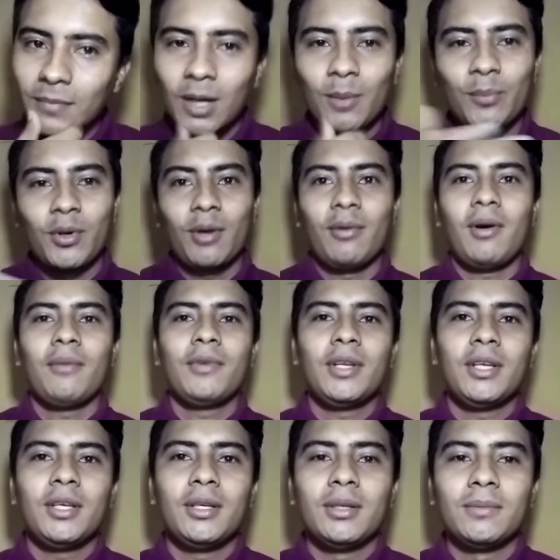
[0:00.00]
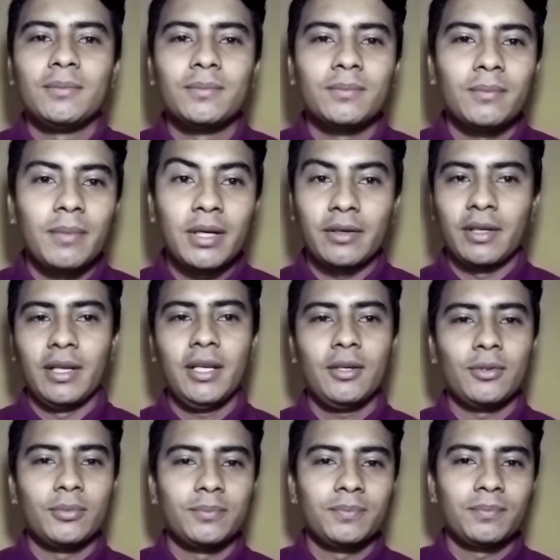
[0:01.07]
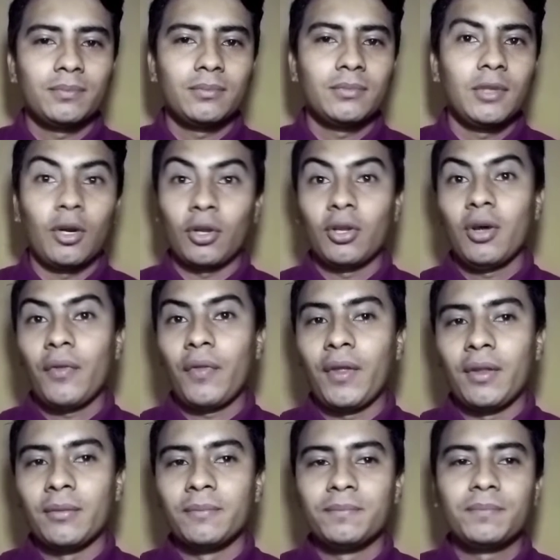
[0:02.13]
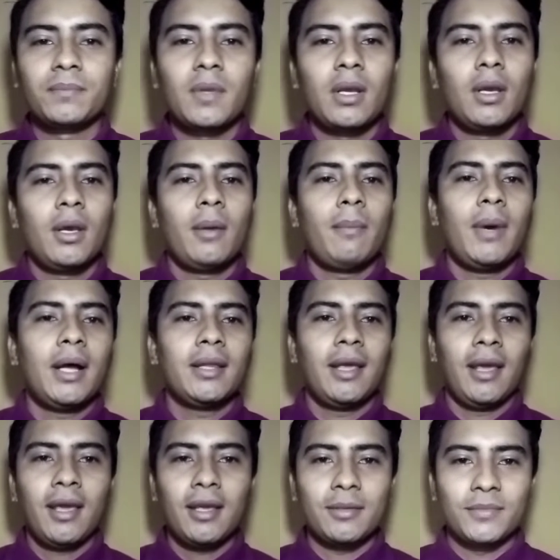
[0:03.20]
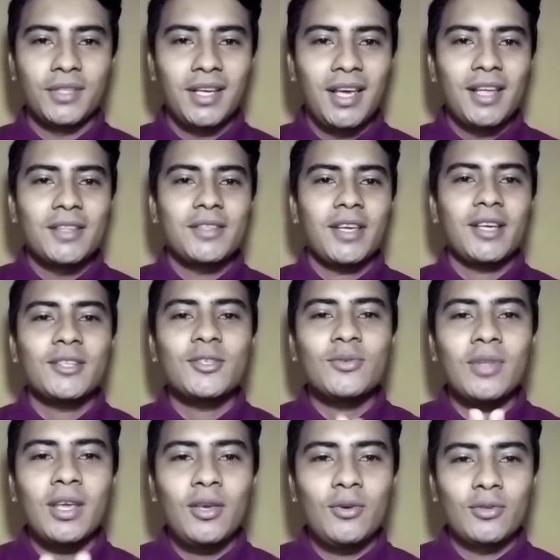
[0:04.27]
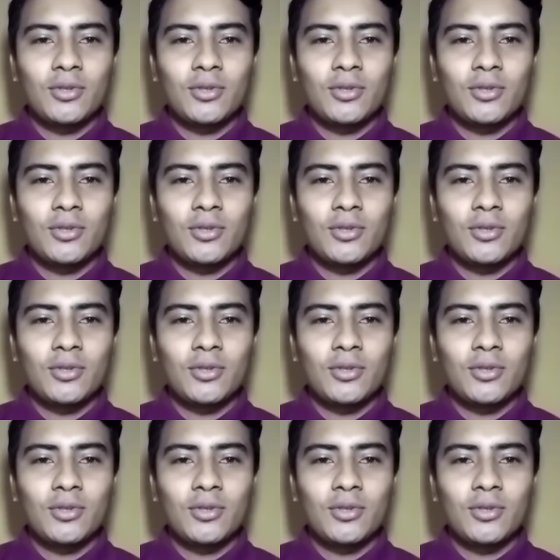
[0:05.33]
Probably very little or nothing. But again, thanks to the use